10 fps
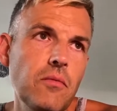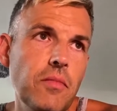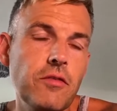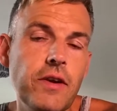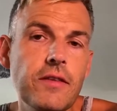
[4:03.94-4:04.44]

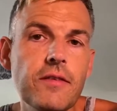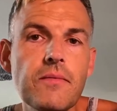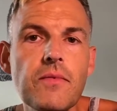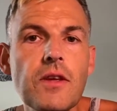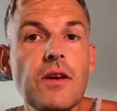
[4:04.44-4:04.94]
as friends.
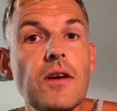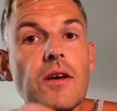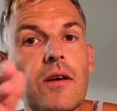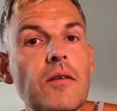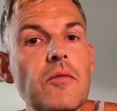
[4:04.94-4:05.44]

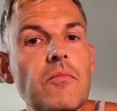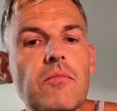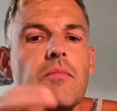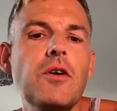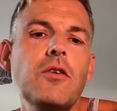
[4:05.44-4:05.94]

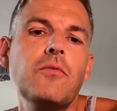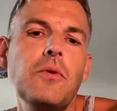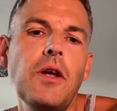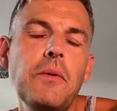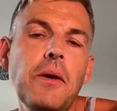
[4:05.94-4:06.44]
Because,
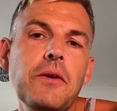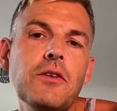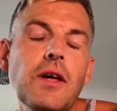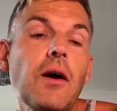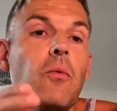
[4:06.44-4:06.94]
you know, we know each
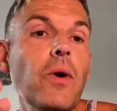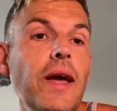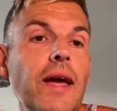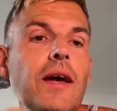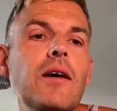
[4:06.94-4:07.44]
other. And we're
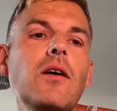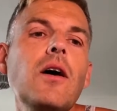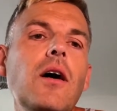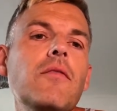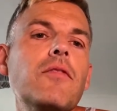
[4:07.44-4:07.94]
here
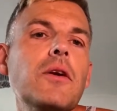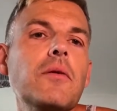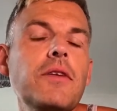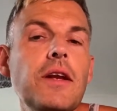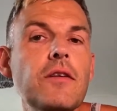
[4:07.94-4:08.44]
uh, for you
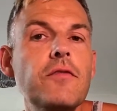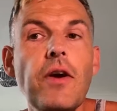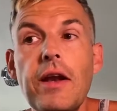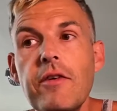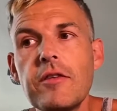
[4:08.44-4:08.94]
if you need us for
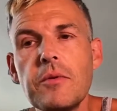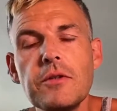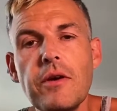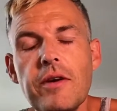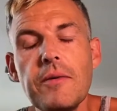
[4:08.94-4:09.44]
any reason
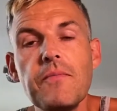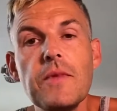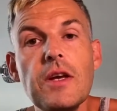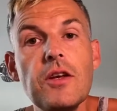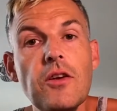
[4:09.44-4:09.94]
whatsoever,
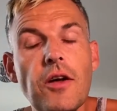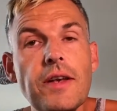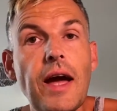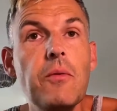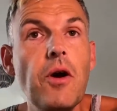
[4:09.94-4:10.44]
night and
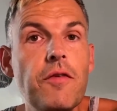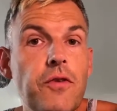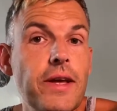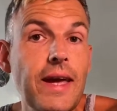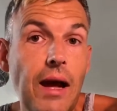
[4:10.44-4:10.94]
day. We are
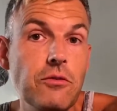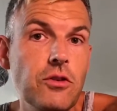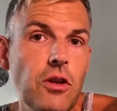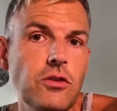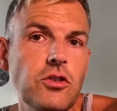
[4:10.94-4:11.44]
fully
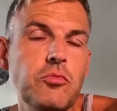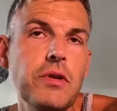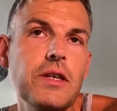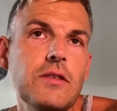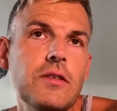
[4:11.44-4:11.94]
council licensed
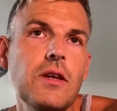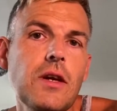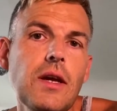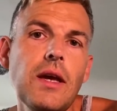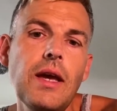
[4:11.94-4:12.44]
breeders
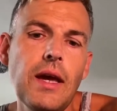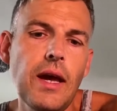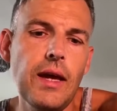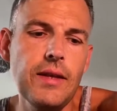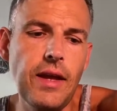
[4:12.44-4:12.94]

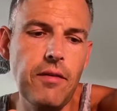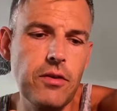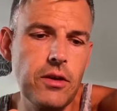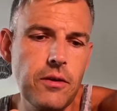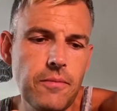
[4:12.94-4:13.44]
here in
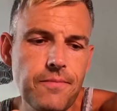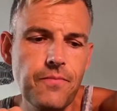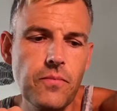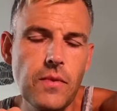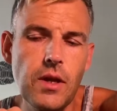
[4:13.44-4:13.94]
Devon,
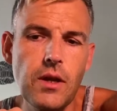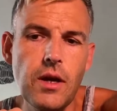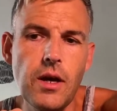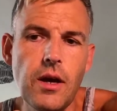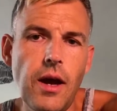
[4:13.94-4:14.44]

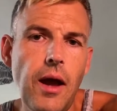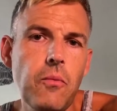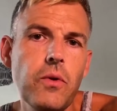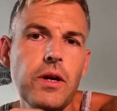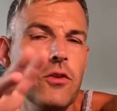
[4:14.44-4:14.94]
uh,
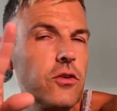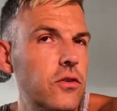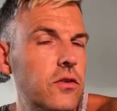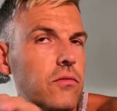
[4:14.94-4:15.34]
and we just